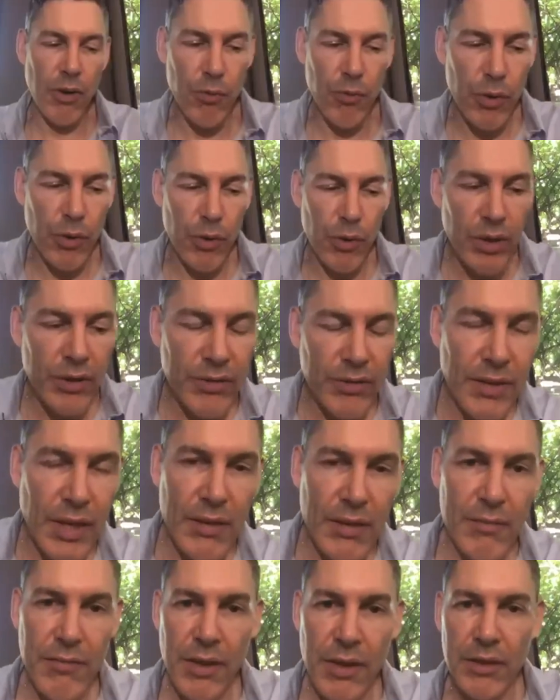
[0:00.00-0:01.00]
a real
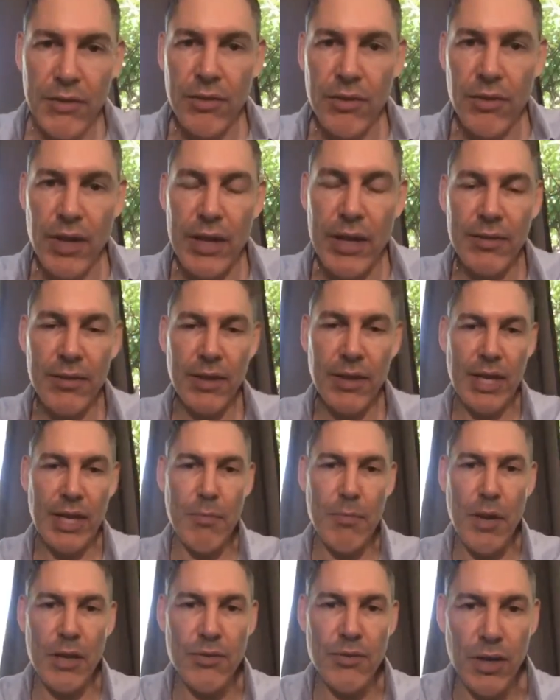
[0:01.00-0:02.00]
estate investor, that's the
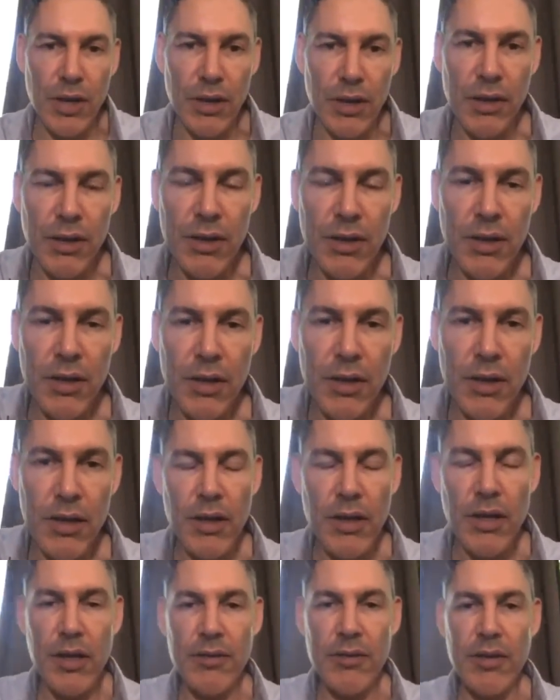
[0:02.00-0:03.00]
key metric. Right.
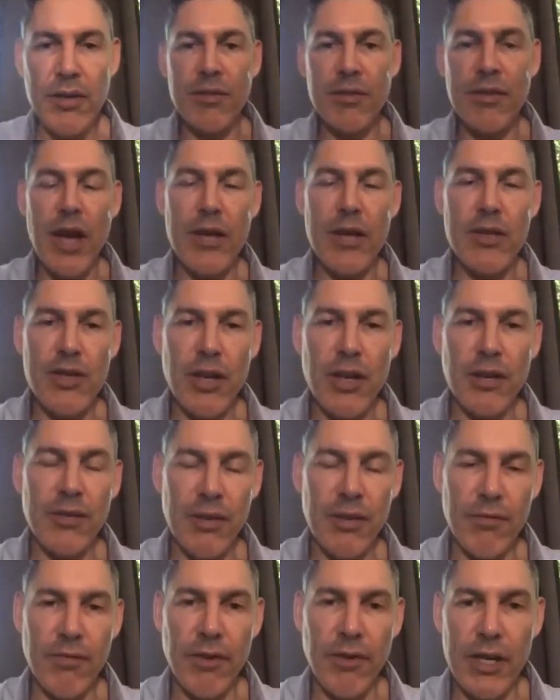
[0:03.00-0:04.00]
It's not
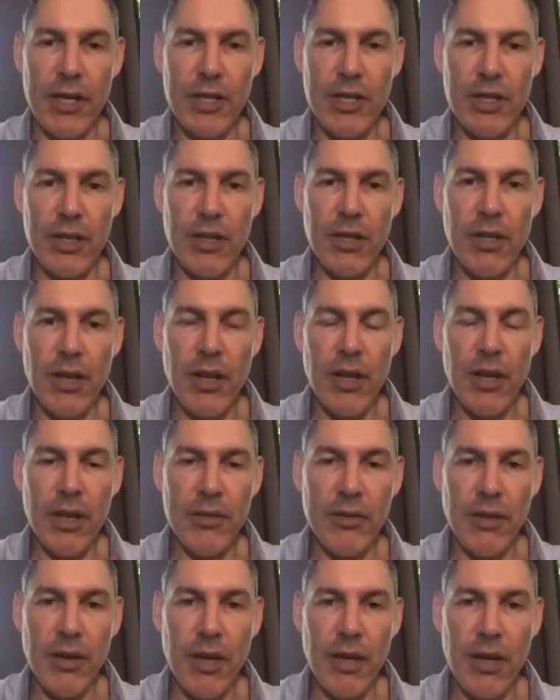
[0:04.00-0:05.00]
just inflation;
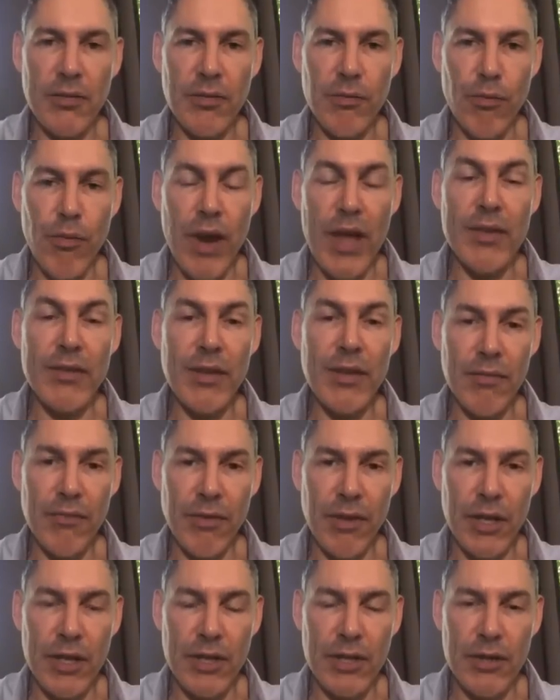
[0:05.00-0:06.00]
it's, sure. it's rent
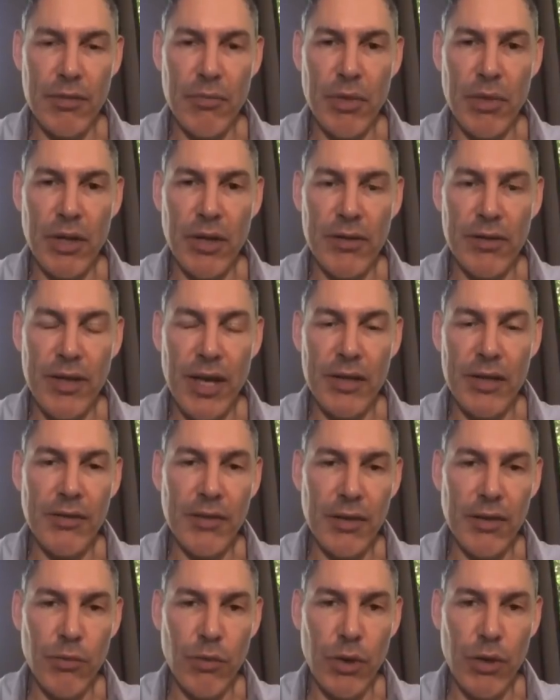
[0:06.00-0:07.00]
inflation because right.
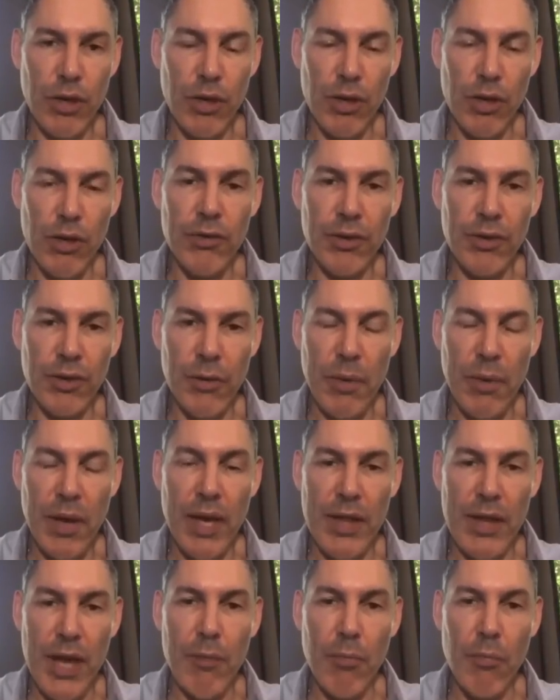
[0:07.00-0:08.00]
that's you're using to
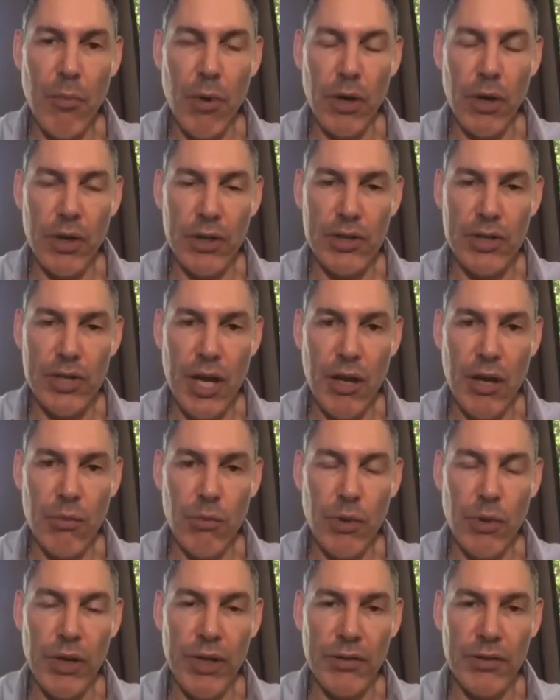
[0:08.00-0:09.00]
pay that mortgage down
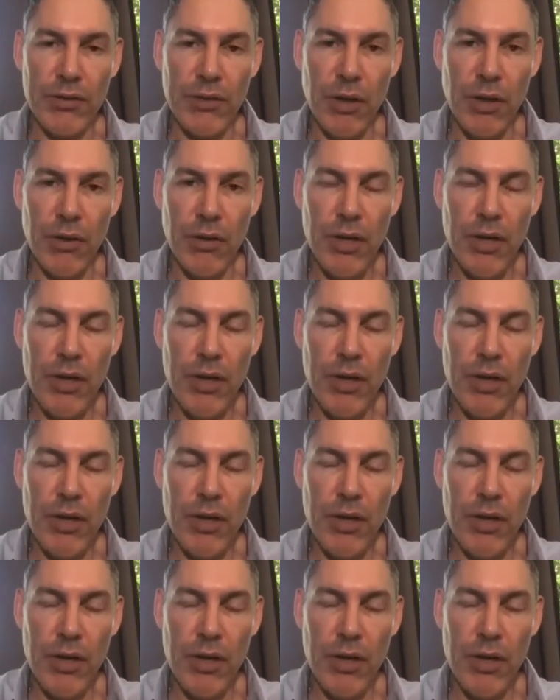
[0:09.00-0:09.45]
mm-hmm. with. So,